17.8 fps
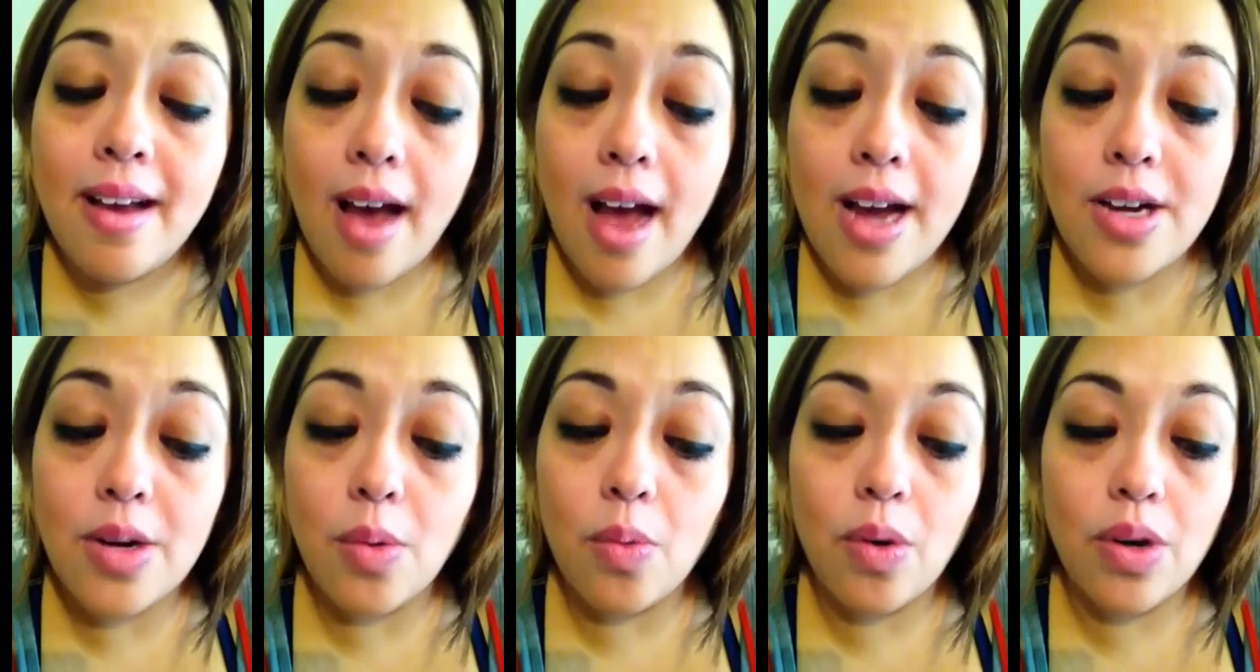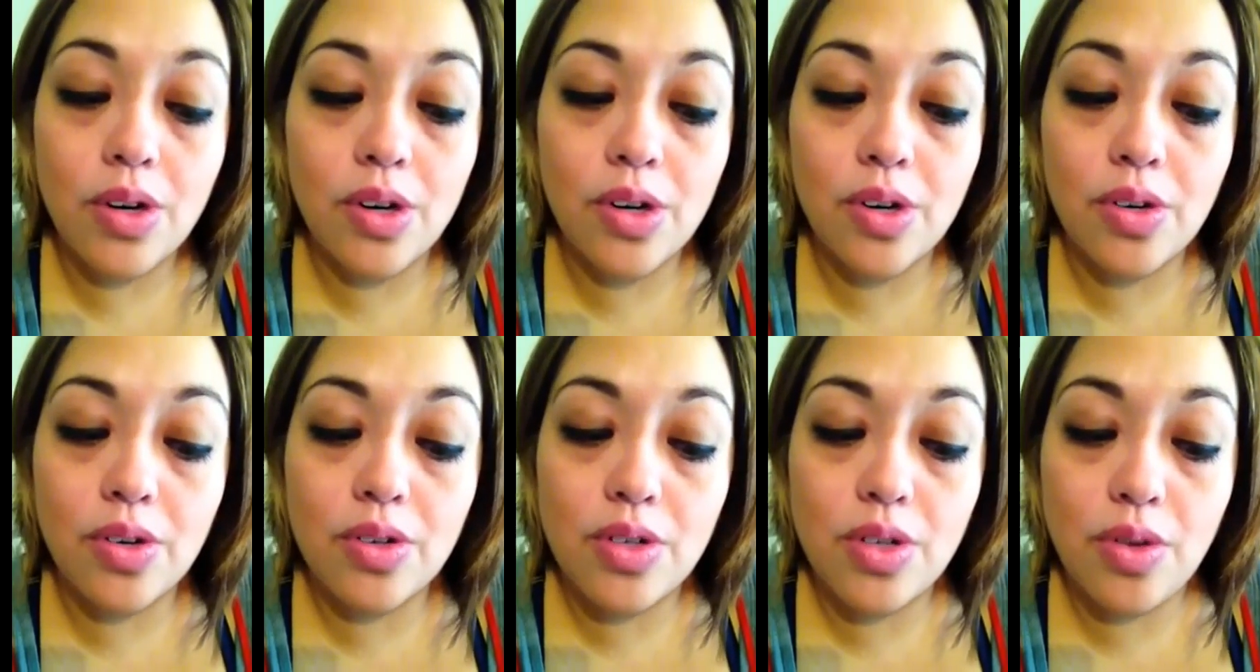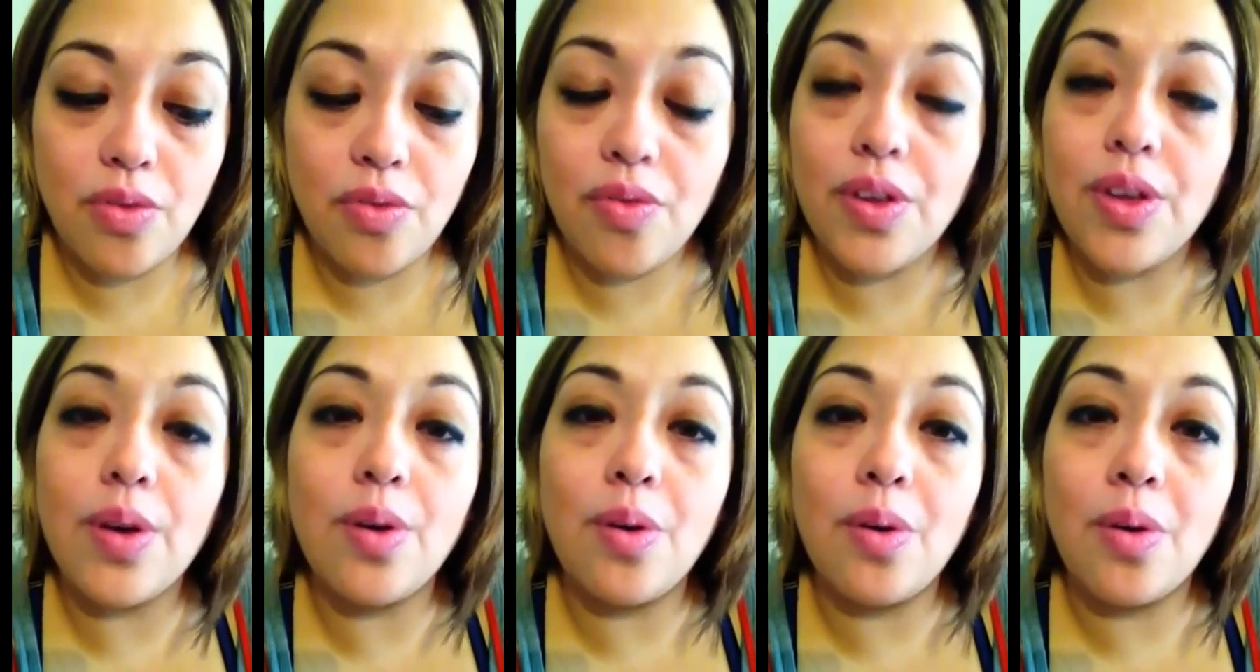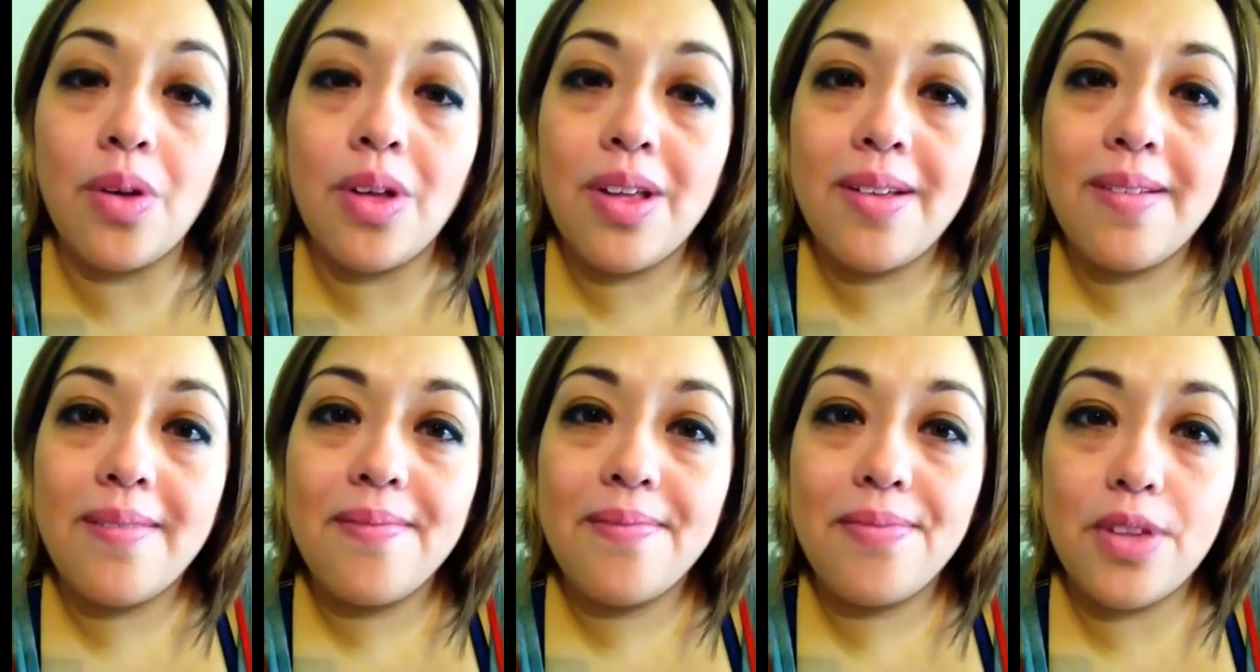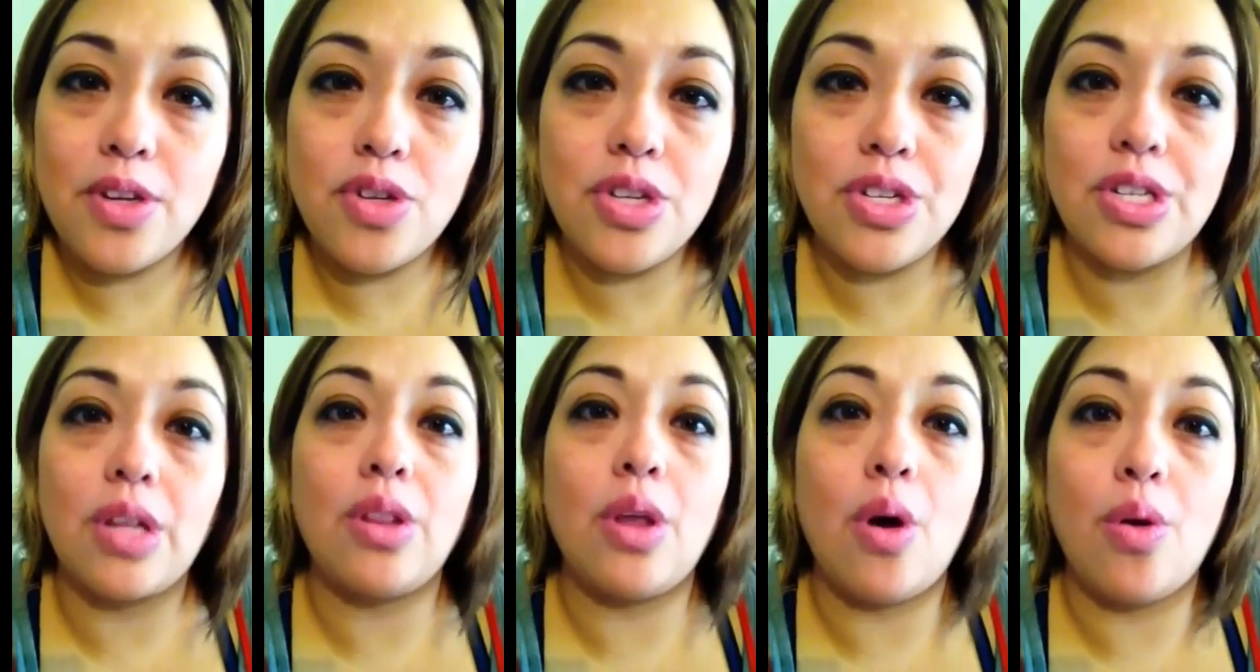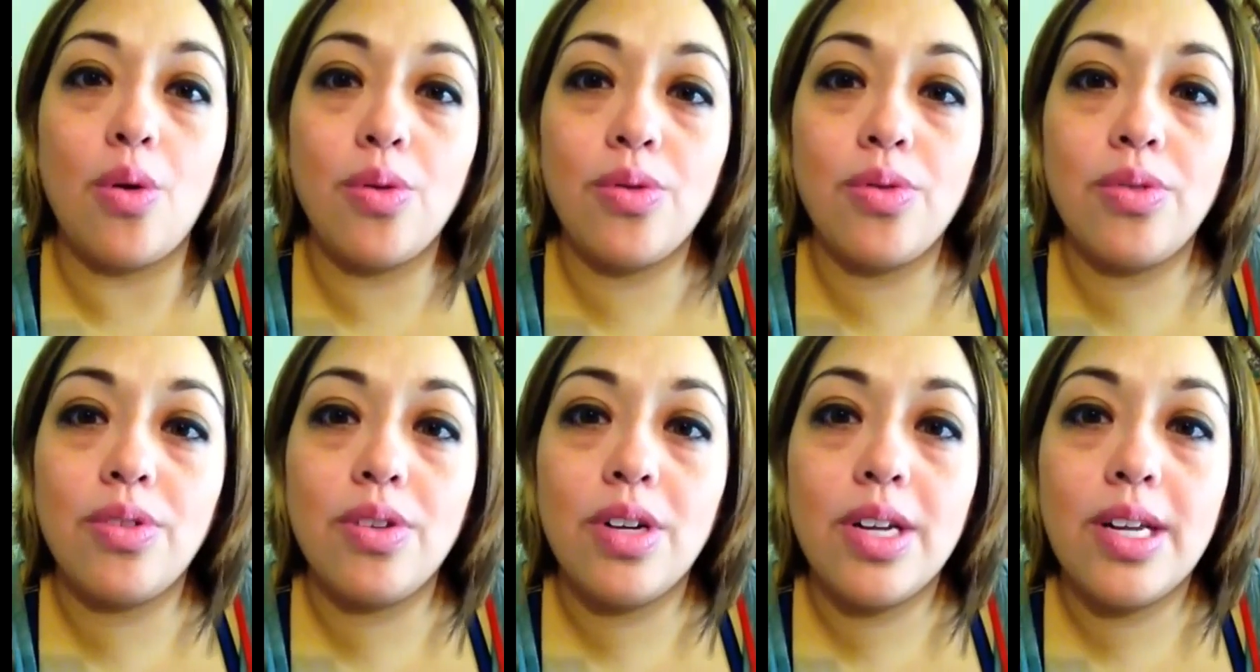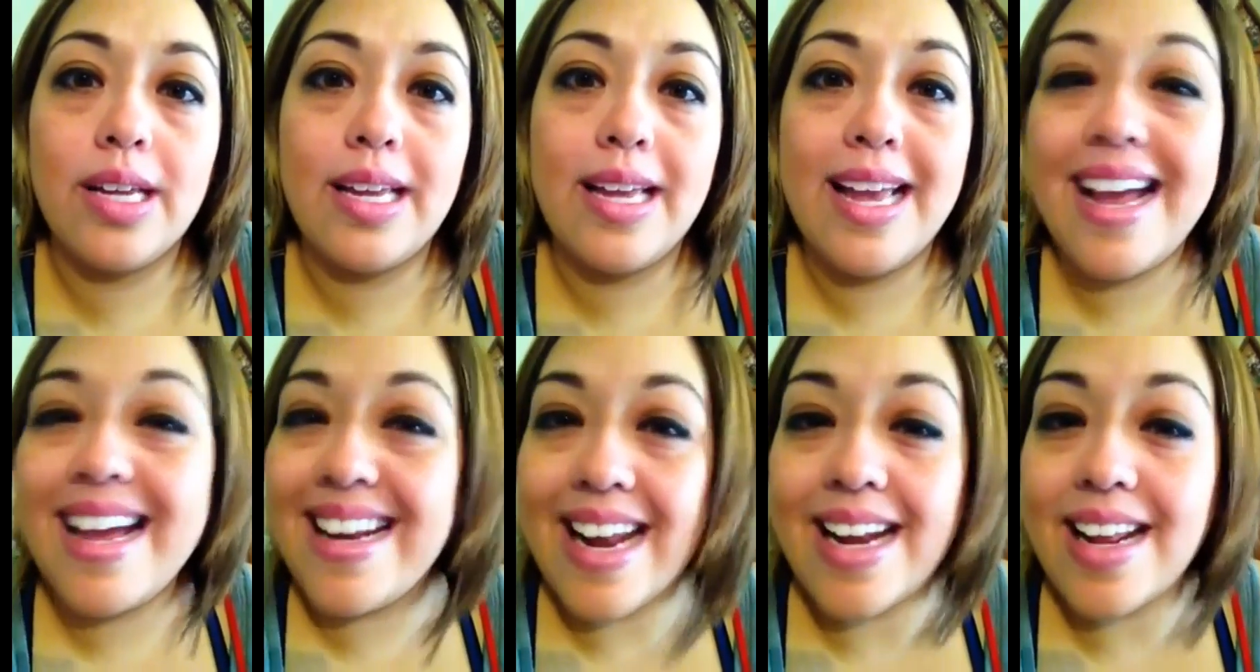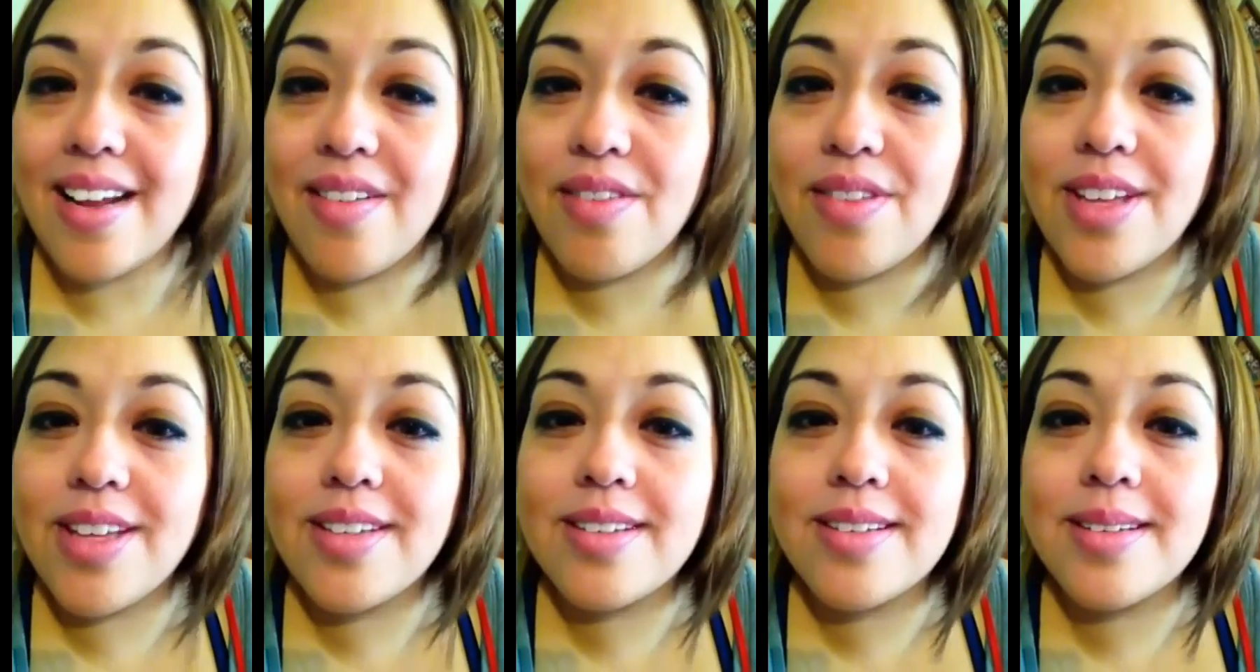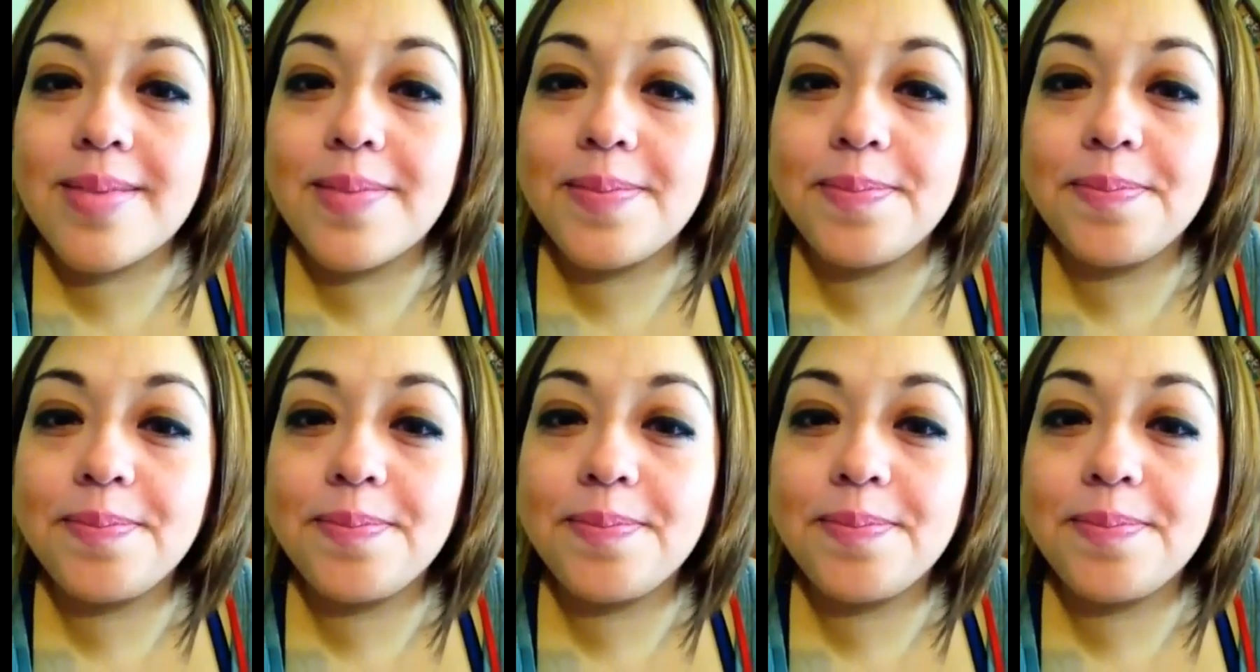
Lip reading: I don't want her to feel that she's alone in any of this.